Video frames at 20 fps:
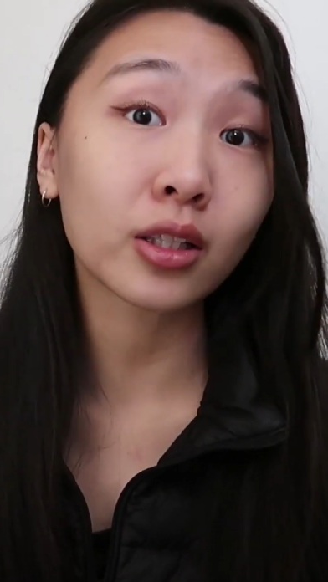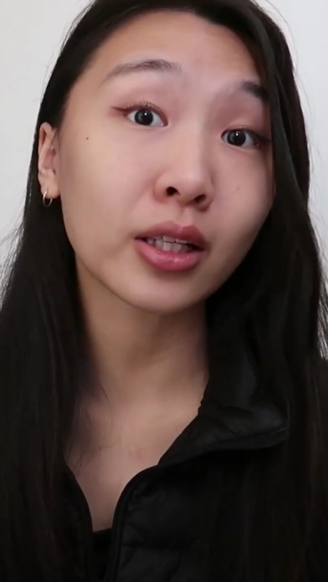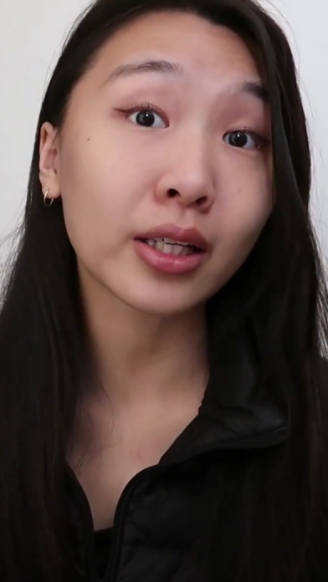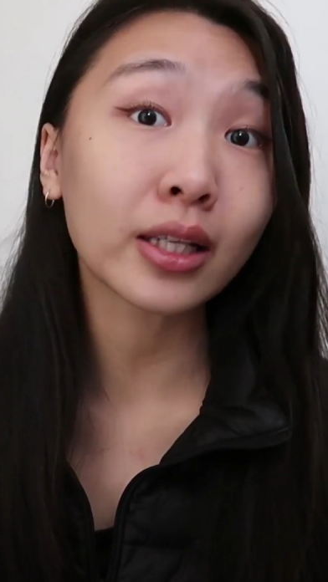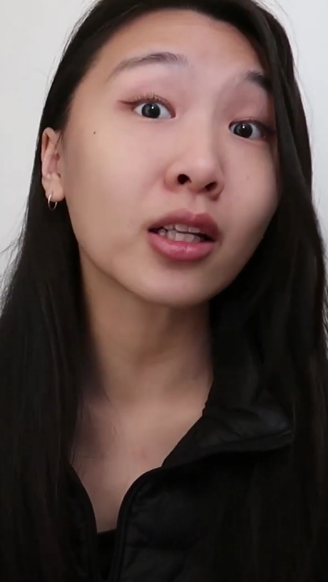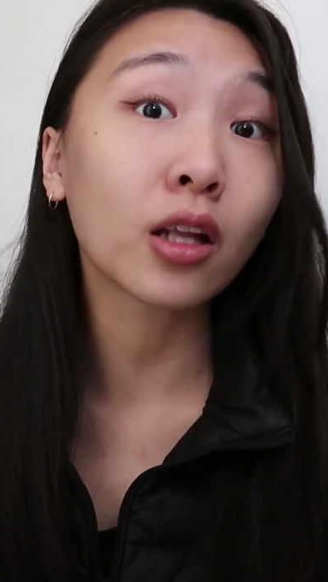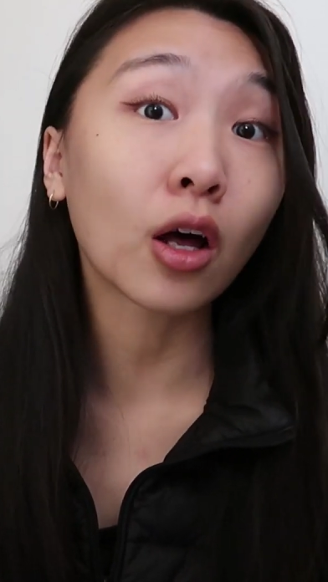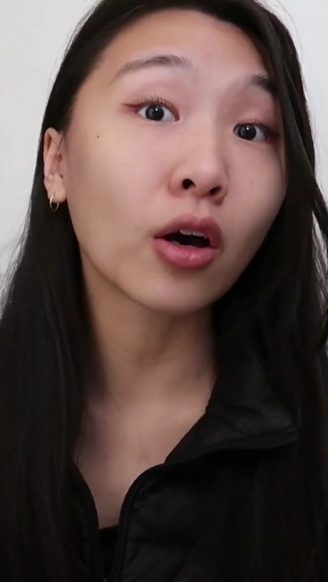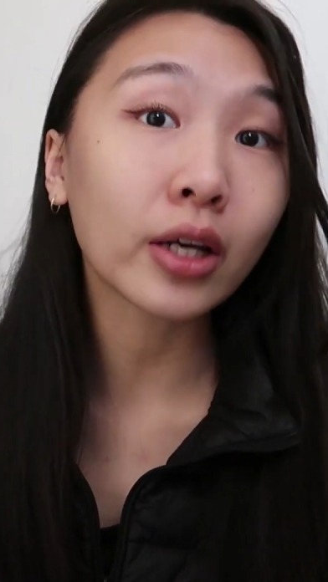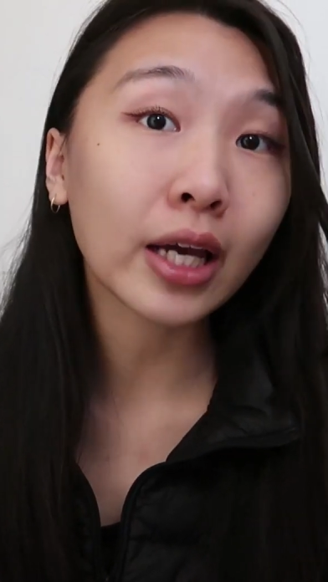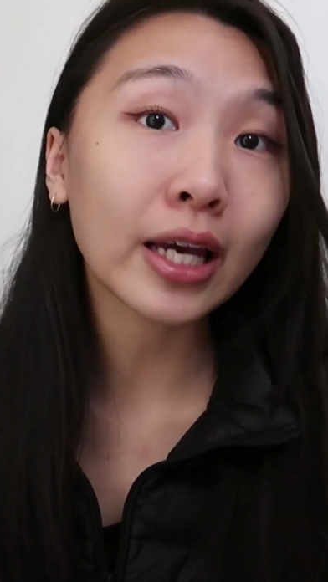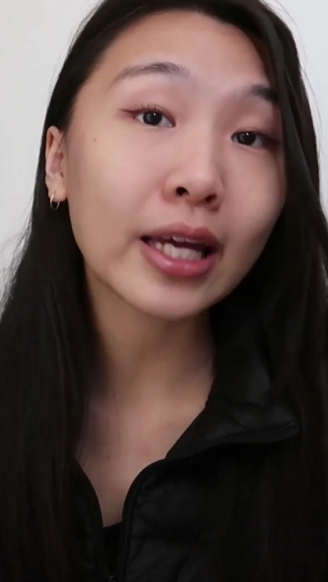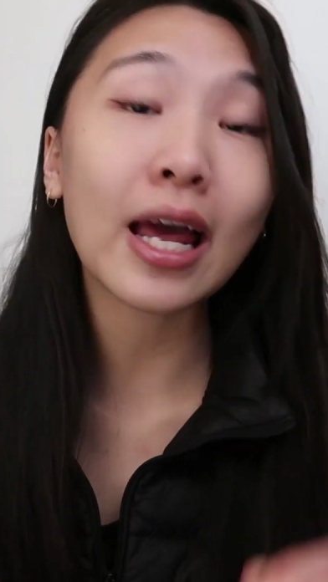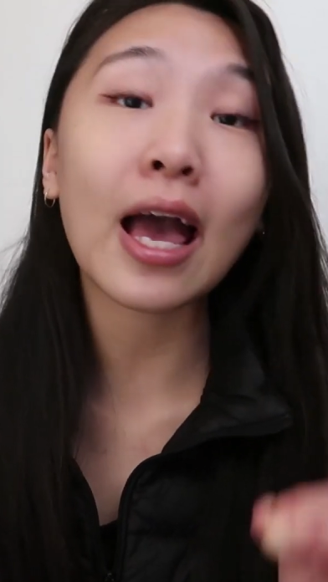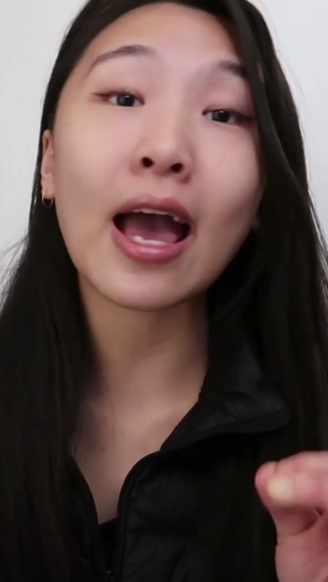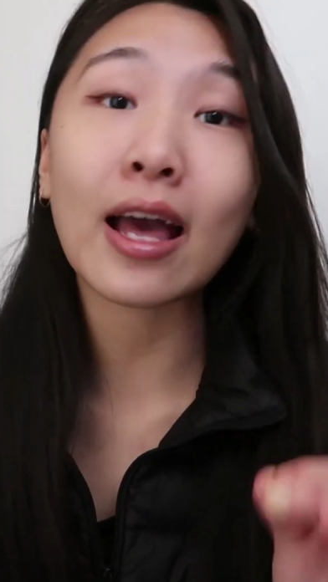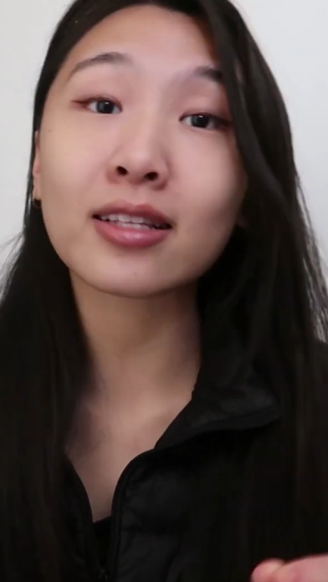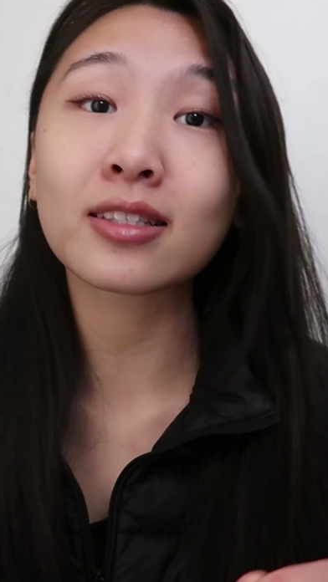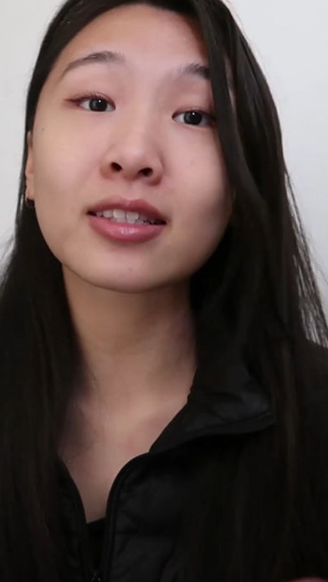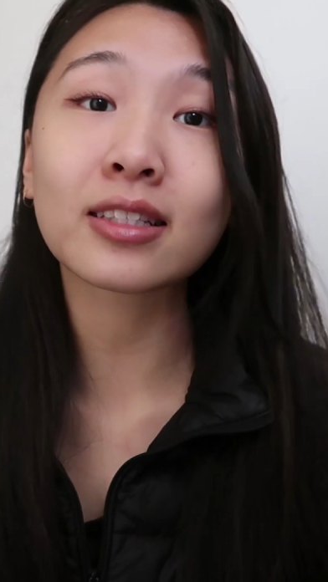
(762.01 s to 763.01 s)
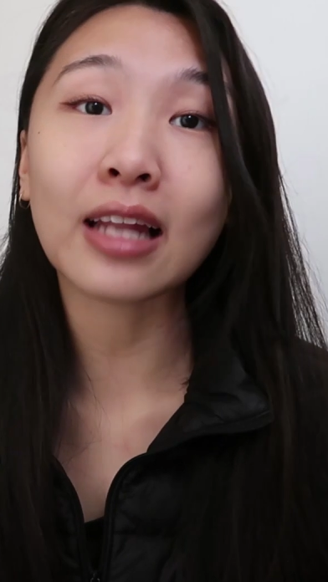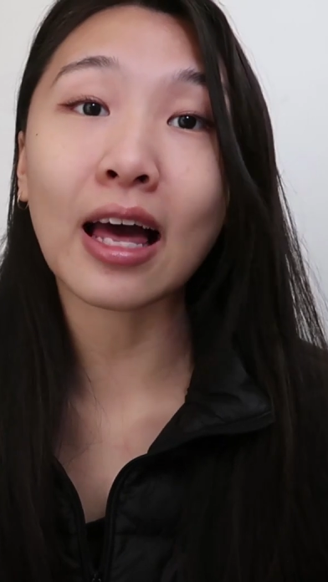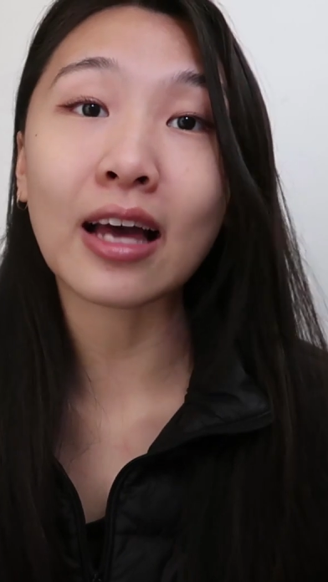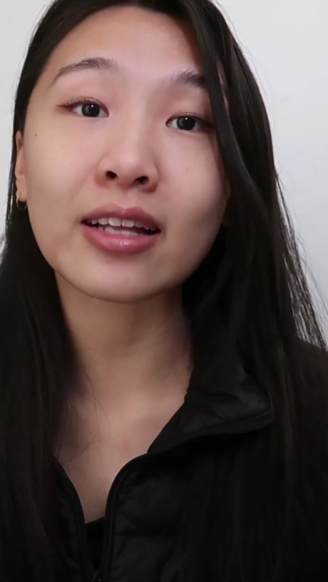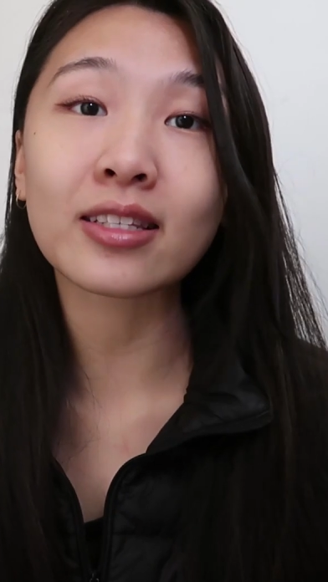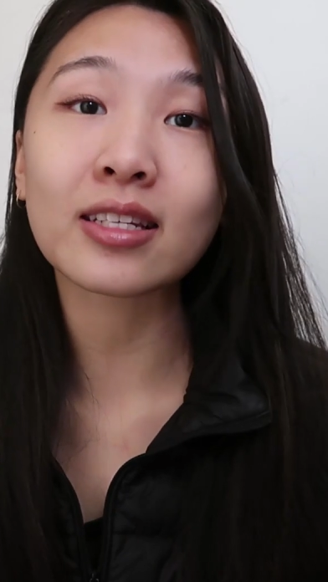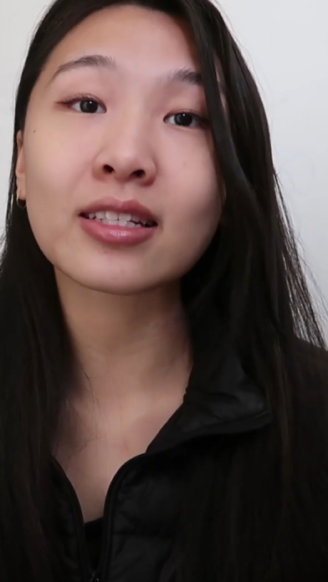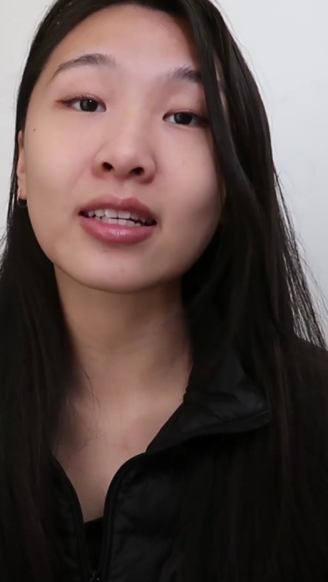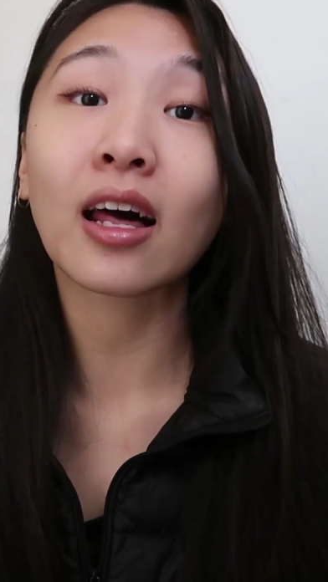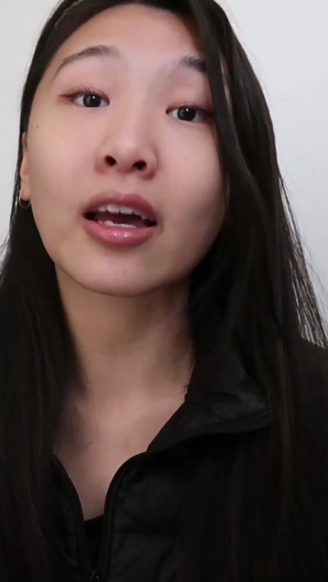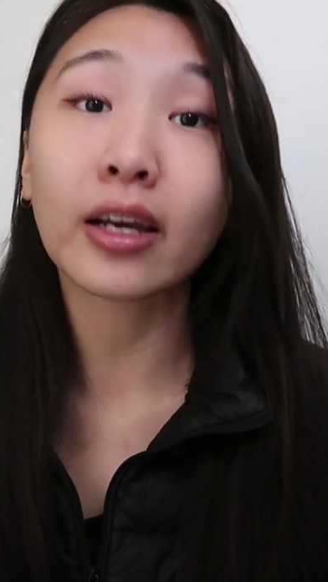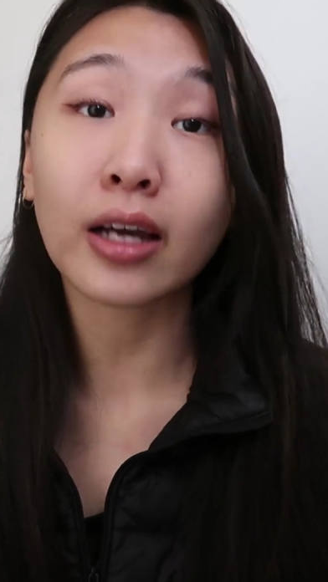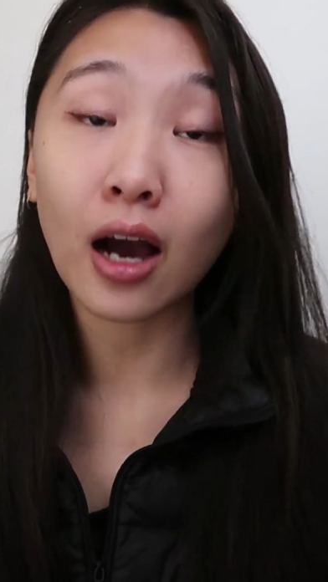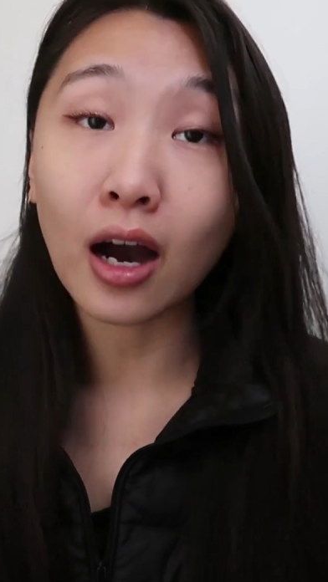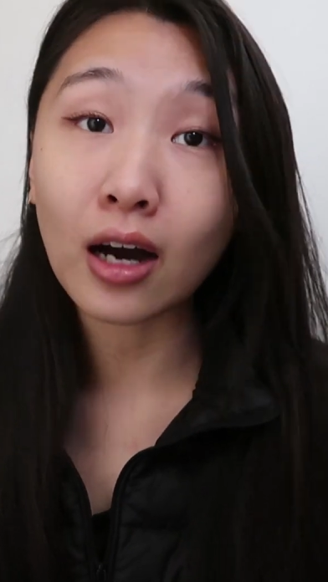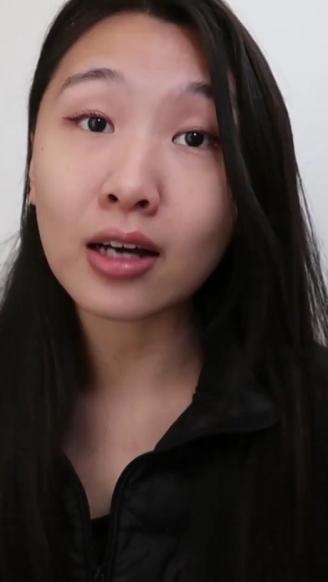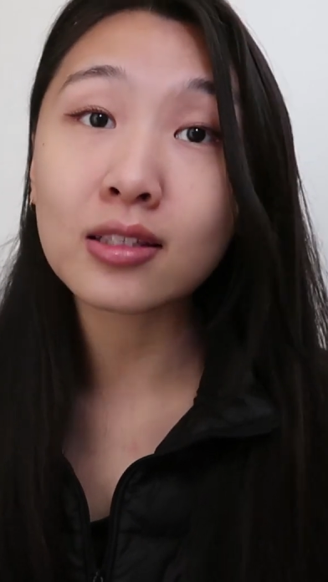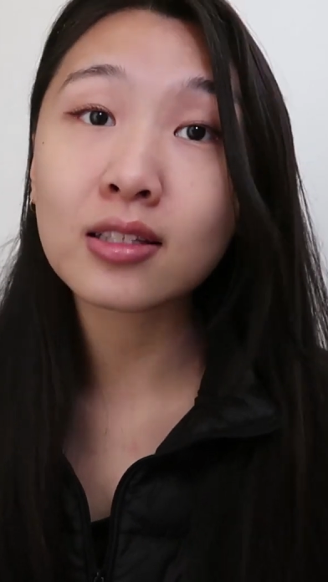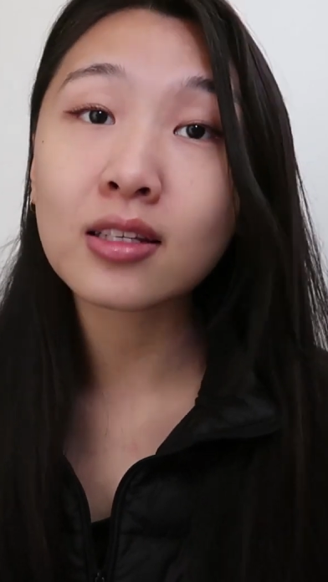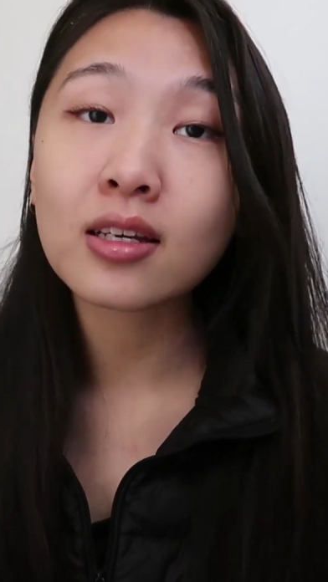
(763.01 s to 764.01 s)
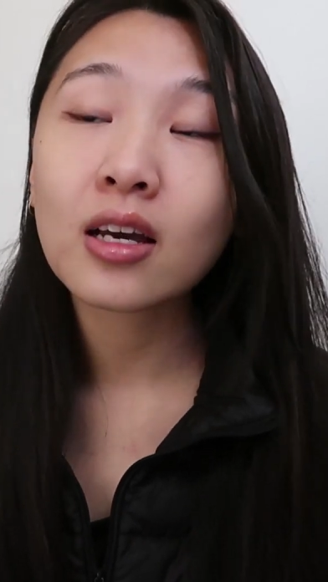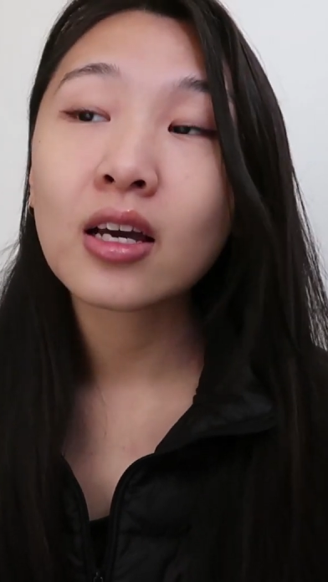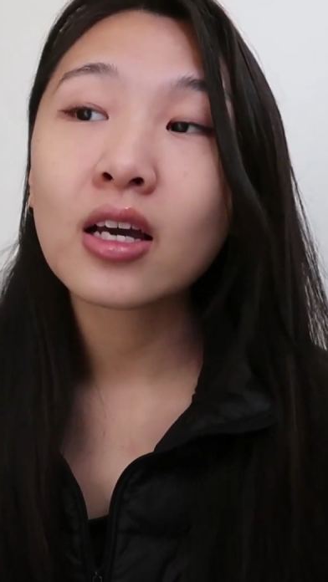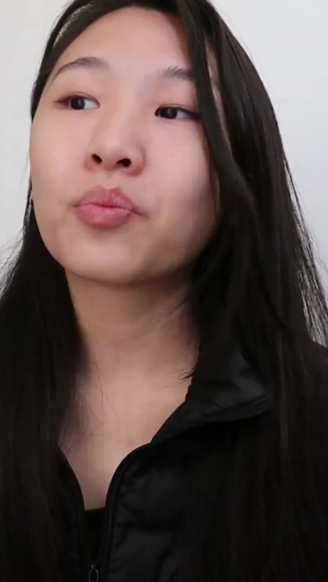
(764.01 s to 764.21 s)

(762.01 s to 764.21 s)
elongated and slanted like us,